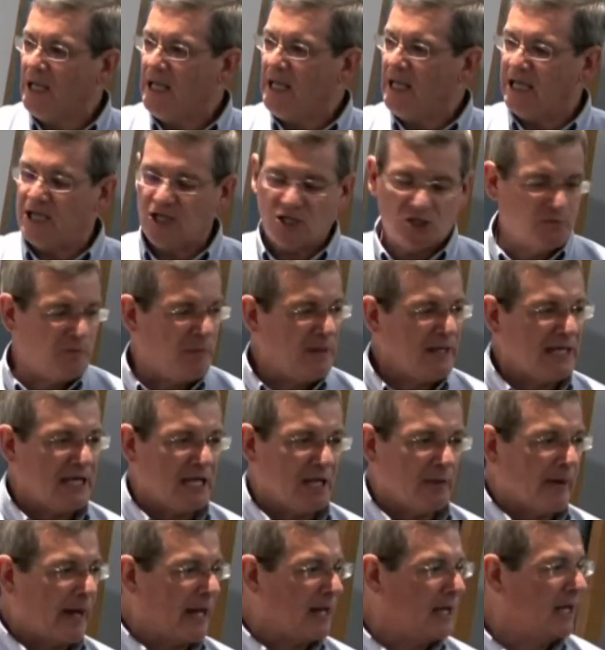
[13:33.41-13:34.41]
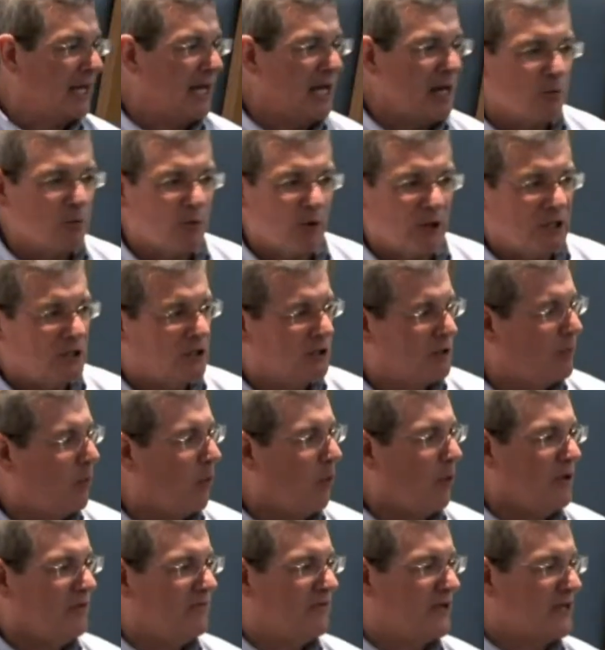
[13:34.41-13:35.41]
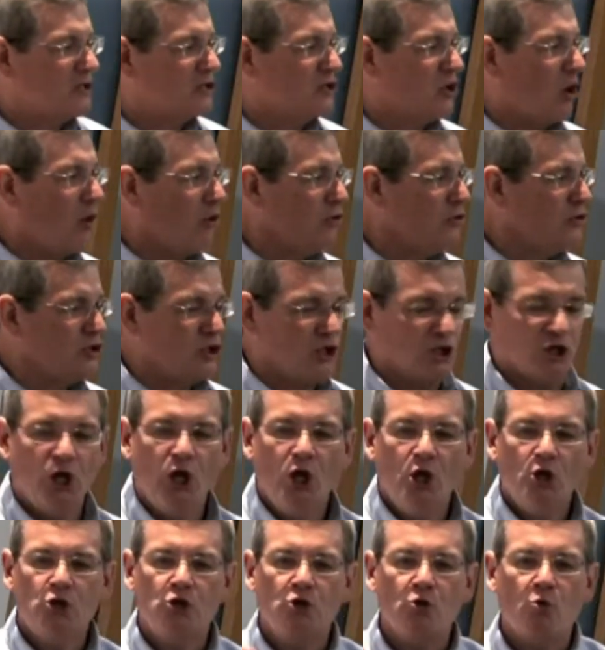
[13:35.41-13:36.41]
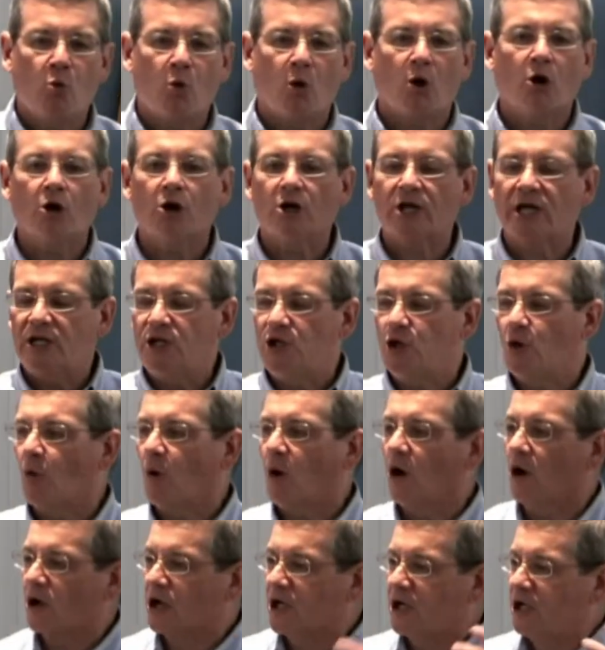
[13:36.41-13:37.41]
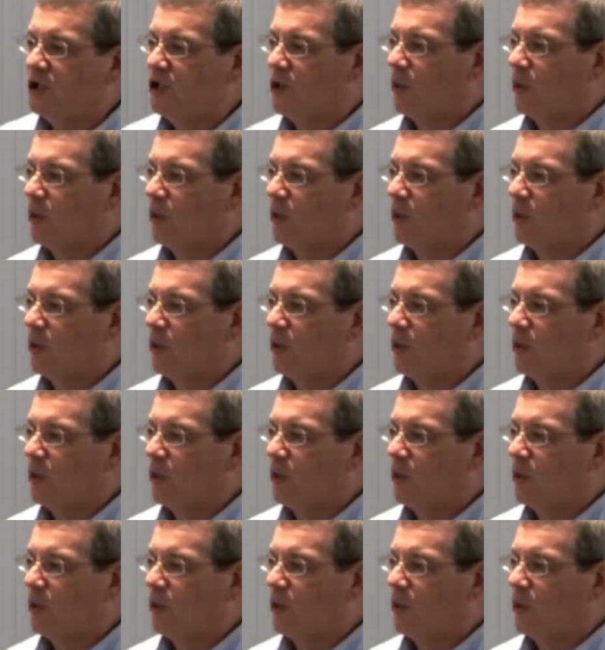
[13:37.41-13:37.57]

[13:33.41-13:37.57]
he's speaking about laboring to the point of exhaustion. You work and you work and you